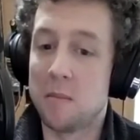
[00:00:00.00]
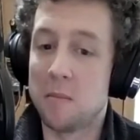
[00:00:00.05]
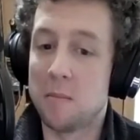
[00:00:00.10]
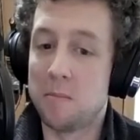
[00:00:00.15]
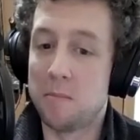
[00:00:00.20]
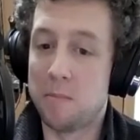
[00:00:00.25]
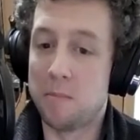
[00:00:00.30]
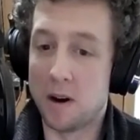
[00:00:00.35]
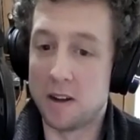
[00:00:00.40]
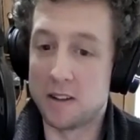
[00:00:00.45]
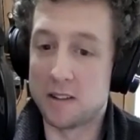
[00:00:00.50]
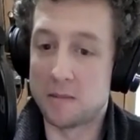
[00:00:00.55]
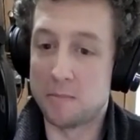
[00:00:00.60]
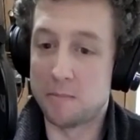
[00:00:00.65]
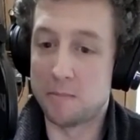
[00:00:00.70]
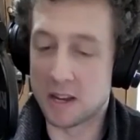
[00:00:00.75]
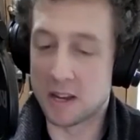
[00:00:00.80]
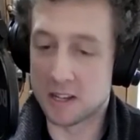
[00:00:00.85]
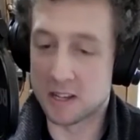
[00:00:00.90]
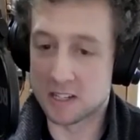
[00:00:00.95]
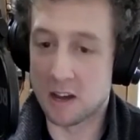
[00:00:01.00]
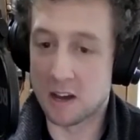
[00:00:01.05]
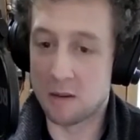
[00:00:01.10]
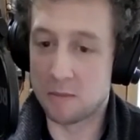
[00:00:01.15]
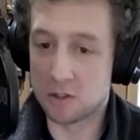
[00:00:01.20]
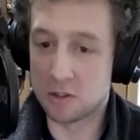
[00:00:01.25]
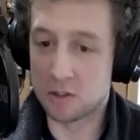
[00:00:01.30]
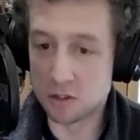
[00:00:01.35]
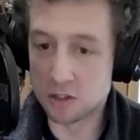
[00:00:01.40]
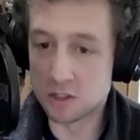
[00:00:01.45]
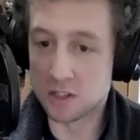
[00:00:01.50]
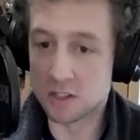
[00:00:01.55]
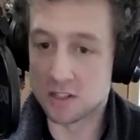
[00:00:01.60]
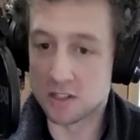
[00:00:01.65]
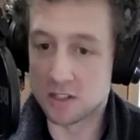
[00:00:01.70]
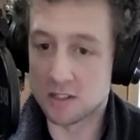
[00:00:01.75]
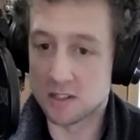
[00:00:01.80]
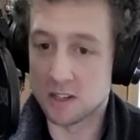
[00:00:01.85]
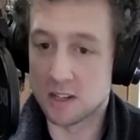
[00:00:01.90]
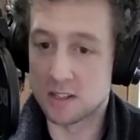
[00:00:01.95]
But beggars can't be
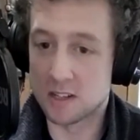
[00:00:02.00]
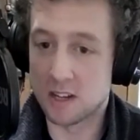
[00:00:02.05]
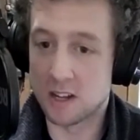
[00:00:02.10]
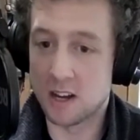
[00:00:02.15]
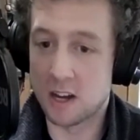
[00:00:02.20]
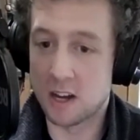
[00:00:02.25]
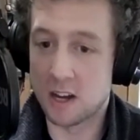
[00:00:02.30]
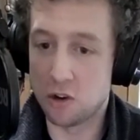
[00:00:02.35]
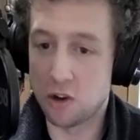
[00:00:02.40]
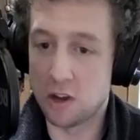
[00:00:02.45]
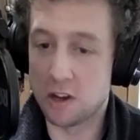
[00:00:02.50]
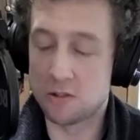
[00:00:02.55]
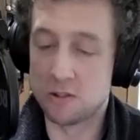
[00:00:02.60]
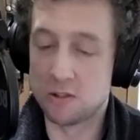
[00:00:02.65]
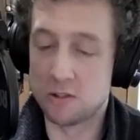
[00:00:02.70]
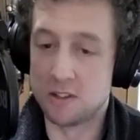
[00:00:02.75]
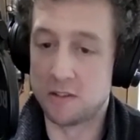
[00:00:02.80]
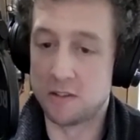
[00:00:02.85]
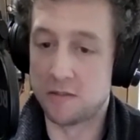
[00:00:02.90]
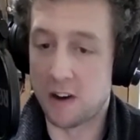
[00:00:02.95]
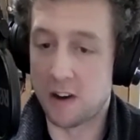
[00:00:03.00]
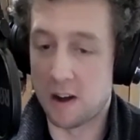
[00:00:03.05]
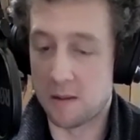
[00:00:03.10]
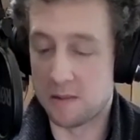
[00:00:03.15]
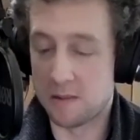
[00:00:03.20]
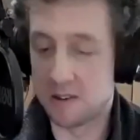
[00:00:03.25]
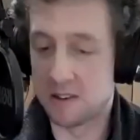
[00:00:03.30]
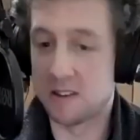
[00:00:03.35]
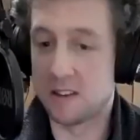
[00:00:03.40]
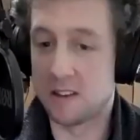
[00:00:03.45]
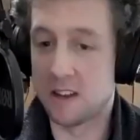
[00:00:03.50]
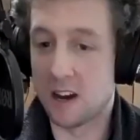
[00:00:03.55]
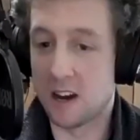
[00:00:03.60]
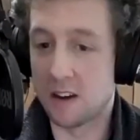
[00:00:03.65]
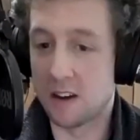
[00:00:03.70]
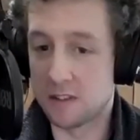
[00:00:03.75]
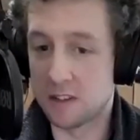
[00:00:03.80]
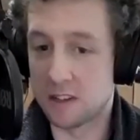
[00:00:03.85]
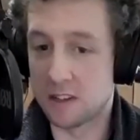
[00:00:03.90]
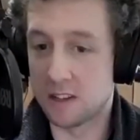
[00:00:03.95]
choosers. As a new entrant to farming, you
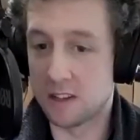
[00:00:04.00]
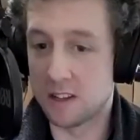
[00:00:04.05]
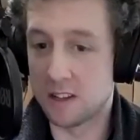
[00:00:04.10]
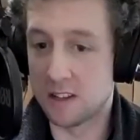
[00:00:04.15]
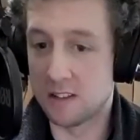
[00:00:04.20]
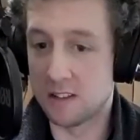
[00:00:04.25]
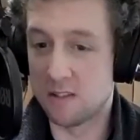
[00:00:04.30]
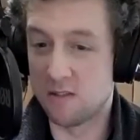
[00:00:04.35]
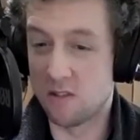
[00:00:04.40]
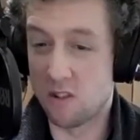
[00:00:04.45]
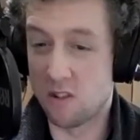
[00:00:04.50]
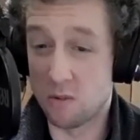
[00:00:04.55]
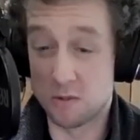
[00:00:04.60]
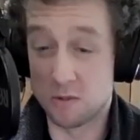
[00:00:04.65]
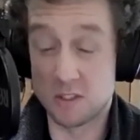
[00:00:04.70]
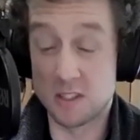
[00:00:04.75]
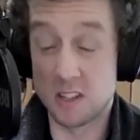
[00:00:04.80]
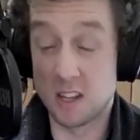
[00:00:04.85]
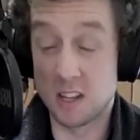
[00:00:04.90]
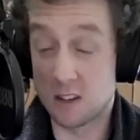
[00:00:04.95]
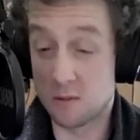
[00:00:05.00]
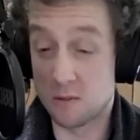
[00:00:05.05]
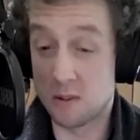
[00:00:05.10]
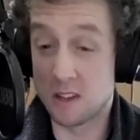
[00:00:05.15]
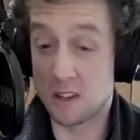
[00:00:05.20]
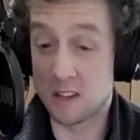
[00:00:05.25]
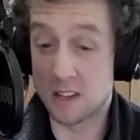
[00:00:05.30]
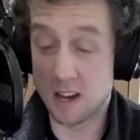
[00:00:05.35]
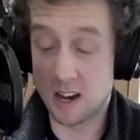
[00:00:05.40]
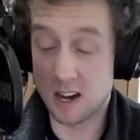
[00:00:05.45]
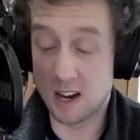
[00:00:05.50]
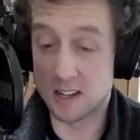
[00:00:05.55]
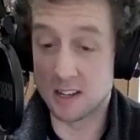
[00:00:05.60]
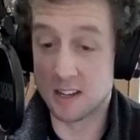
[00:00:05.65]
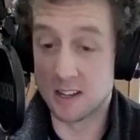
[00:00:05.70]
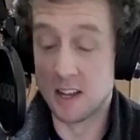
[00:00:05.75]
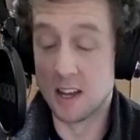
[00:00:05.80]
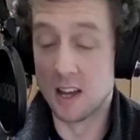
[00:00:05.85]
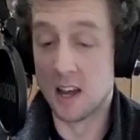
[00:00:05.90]
have to almost take what you can